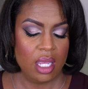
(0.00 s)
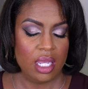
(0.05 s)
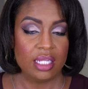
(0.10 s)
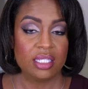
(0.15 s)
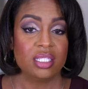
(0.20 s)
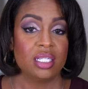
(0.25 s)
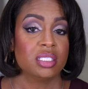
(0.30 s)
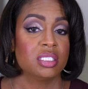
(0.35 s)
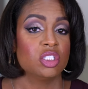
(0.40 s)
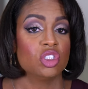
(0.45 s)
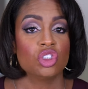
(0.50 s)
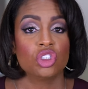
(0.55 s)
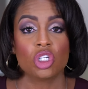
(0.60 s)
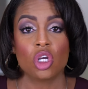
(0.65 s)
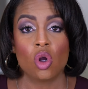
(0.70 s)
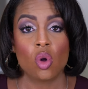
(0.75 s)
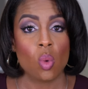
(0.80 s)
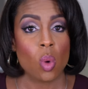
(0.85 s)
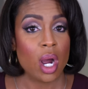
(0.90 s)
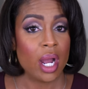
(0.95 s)
It doesn't
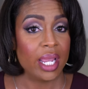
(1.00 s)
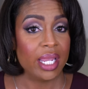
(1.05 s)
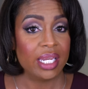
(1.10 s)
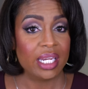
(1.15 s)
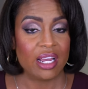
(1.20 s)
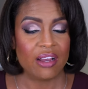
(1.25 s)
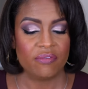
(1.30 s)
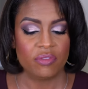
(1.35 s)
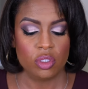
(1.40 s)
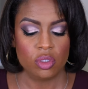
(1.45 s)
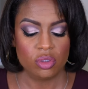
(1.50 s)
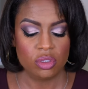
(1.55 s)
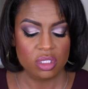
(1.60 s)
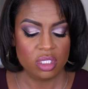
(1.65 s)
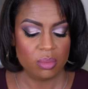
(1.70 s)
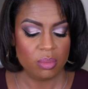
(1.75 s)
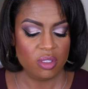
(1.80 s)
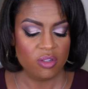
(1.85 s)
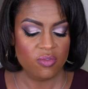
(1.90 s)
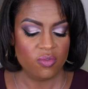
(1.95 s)
show white. I've used
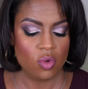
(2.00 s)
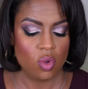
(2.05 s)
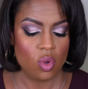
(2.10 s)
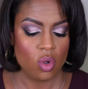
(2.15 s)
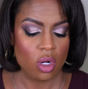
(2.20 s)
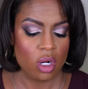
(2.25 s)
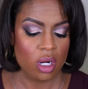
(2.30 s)
it before.